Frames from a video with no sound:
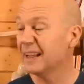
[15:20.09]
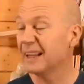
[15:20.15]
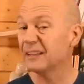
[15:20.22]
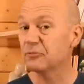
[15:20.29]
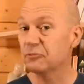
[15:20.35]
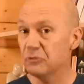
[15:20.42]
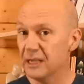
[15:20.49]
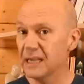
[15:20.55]

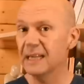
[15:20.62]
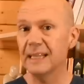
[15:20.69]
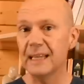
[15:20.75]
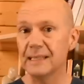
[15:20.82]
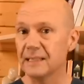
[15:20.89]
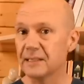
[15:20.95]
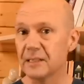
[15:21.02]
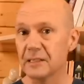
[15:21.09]
It's really
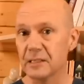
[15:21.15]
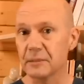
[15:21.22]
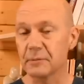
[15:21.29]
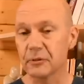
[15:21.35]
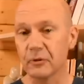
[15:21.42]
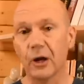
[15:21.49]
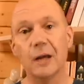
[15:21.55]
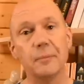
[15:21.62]
easy to
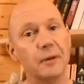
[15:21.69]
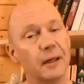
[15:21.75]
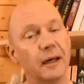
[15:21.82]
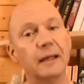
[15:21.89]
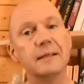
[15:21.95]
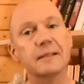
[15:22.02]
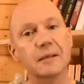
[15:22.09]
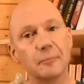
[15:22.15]
subscribe
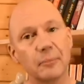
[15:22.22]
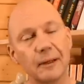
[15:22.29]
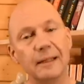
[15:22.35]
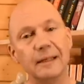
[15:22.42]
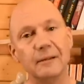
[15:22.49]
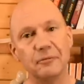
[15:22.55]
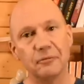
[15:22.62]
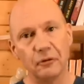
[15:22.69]
and it's
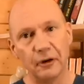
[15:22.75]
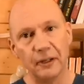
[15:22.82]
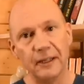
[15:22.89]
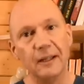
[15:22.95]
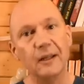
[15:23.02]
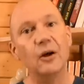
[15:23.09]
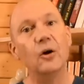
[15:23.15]
completely free.